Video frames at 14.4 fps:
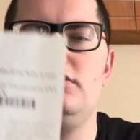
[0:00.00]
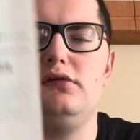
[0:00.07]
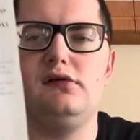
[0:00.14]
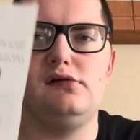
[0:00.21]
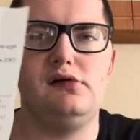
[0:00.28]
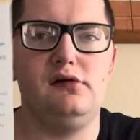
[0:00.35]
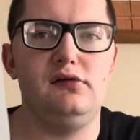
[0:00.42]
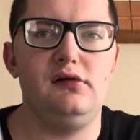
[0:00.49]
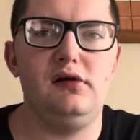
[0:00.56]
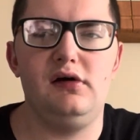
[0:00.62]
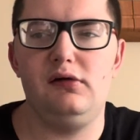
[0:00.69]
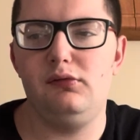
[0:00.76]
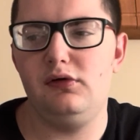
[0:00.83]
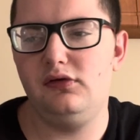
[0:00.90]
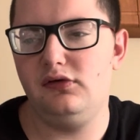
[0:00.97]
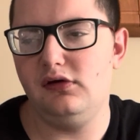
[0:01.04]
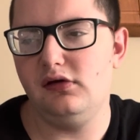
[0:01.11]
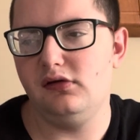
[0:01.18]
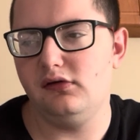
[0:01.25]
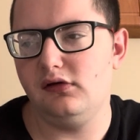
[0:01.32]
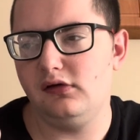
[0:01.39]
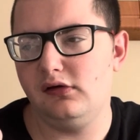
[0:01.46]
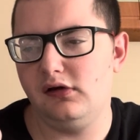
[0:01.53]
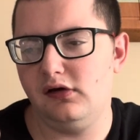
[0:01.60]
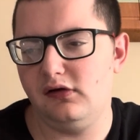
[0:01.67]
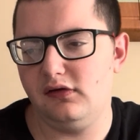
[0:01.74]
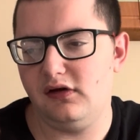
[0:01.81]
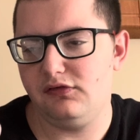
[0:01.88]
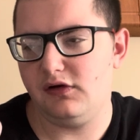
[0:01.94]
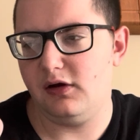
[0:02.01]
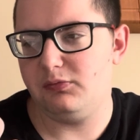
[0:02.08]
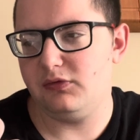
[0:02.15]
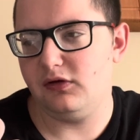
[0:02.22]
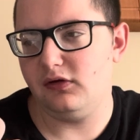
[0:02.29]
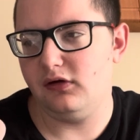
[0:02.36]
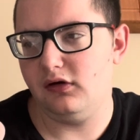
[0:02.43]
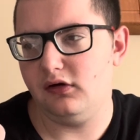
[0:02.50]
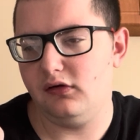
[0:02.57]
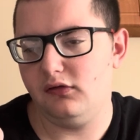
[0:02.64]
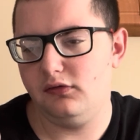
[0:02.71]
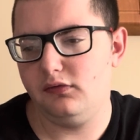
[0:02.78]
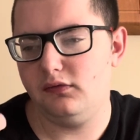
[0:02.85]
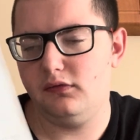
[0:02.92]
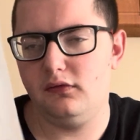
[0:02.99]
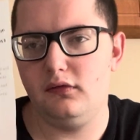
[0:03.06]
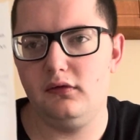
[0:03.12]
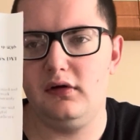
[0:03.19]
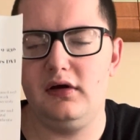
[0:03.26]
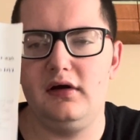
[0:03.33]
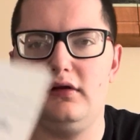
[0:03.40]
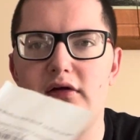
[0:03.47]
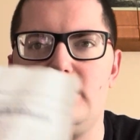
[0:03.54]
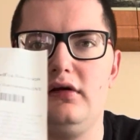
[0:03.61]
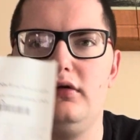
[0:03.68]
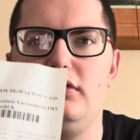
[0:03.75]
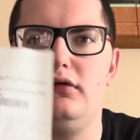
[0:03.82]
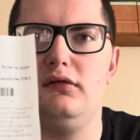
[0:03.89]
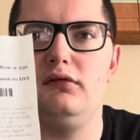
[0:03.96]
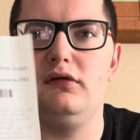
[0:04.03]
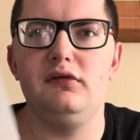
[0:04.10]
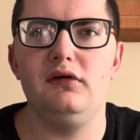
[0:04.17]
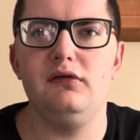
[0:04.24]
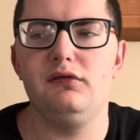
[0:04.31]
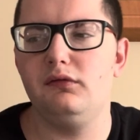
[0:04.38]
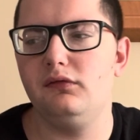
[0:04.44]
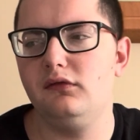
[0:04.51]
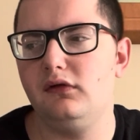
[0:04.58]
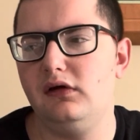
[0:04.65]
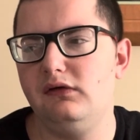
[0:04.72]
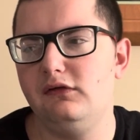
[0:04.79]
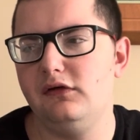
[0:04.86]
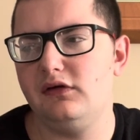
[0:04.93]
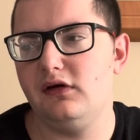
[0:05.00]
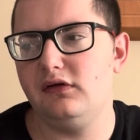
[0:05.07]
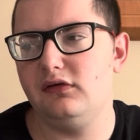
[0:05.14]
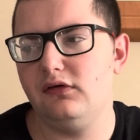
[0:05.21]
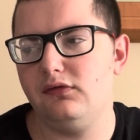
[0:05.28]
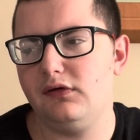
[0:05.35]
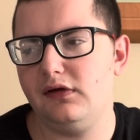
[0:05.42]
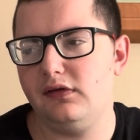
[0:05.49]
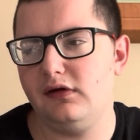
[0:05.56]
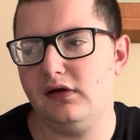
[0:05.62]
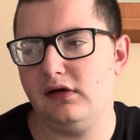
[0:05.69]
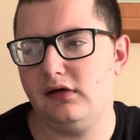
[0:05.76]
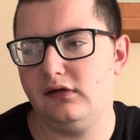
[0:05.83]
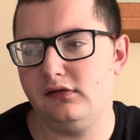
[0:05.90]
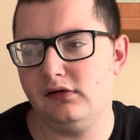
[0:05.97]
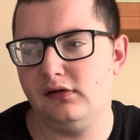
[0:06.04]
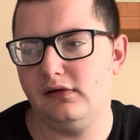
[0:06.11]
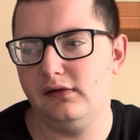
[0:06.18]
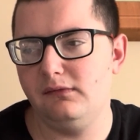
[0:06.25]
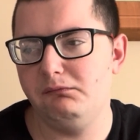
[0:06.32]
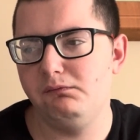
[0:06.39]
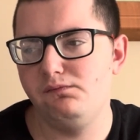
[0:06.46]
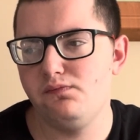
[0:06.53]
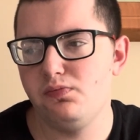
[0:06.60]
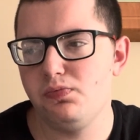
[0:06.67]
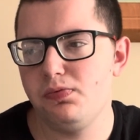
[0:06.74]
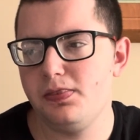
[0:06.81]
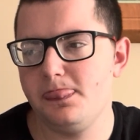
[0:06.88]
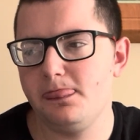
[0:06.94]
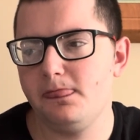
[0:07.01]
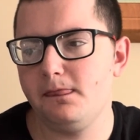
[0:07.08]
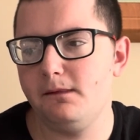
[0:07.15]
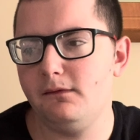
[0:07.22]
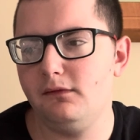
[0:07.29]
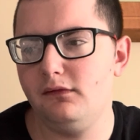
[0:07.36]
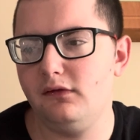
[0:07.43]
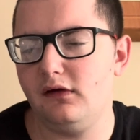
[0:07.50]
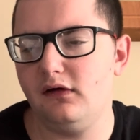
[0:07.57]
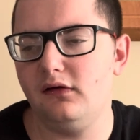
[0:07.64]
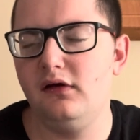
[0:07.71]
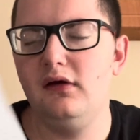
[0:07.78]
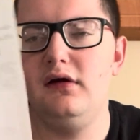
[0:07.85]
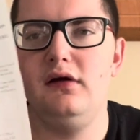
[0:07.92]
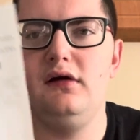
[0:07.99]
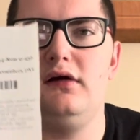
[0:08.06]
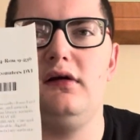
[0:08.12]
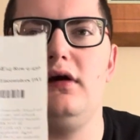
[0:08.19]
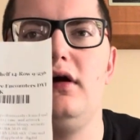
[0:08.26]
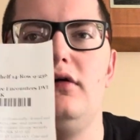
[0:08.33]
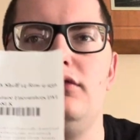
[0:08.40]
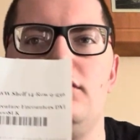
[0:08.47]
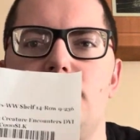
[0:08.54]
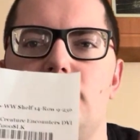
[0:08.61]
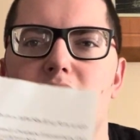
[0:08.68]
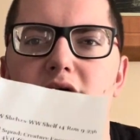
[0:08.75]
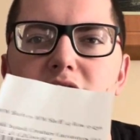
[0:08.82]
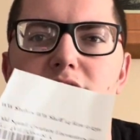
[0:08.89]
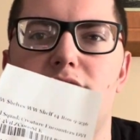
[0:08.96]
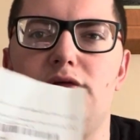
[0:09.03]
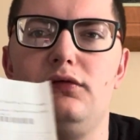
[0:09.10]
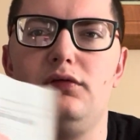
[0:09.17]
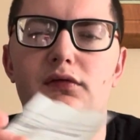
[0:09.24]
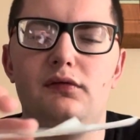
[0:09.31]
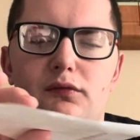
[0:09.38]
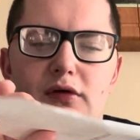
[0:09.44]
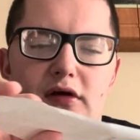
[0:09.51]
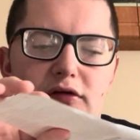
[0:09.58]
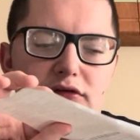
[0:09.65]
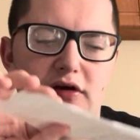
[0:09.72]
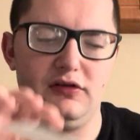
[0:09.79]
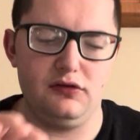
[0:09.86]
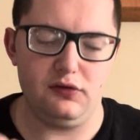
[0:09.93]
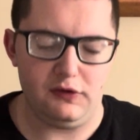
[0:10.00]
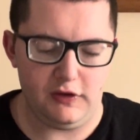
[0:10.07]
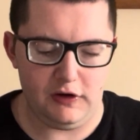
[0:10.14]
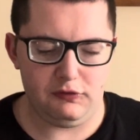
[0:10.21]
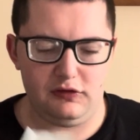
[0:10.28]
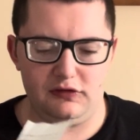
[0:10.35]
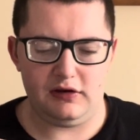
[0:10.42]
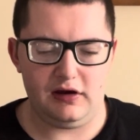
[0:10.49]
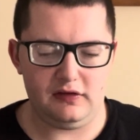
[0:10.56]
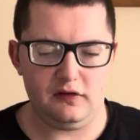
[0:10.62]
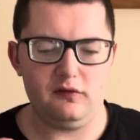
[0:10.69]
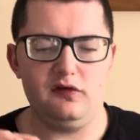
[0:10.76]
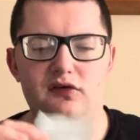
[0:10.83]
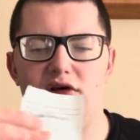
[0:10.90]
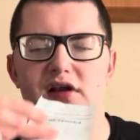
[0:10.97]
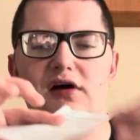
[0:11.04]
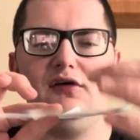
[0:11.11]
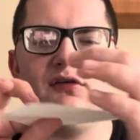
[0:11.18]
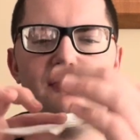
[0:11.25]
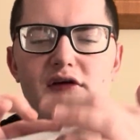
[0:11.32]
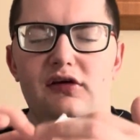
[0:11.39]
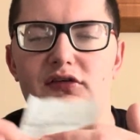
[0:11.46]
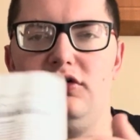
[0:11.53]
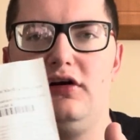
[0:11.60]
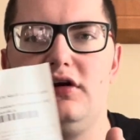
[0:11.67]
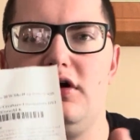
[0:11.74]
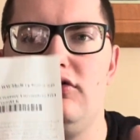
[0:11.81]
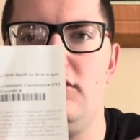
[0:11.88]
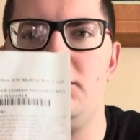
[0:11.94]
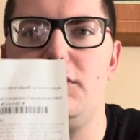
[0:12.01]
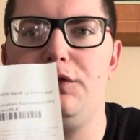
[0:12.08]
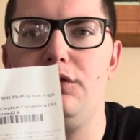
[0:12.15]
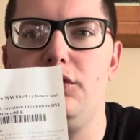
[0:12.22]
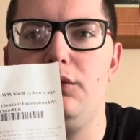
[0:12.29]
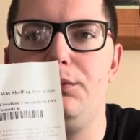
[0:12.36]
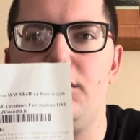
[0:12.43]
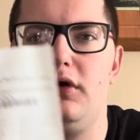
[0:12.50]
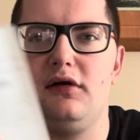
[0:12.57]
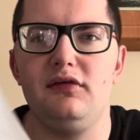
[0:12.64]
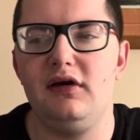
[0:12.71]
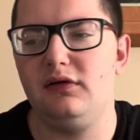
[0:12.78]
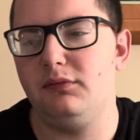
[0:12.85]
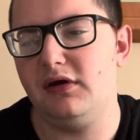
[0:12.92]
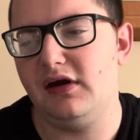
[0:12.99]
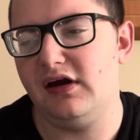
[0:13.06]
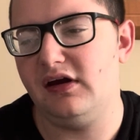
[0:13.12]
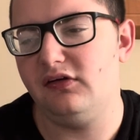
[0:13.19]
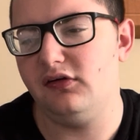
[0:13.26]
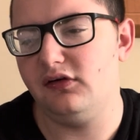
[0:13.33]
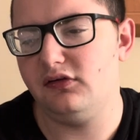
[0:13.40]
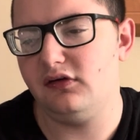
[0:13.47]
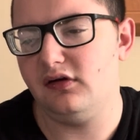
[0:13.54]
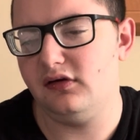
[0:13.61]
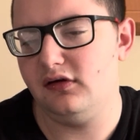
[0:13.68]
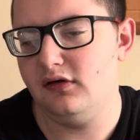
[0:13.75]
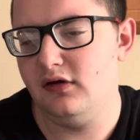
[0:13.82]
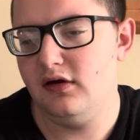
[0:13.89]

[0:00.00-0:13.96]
There's a receipt in here that I've kept in here, like a little receipt from Amazon and stuff like that. So yeah, what I was like doing there when I was taking the receipt, I was trying to cover up this little part because that was my address on it.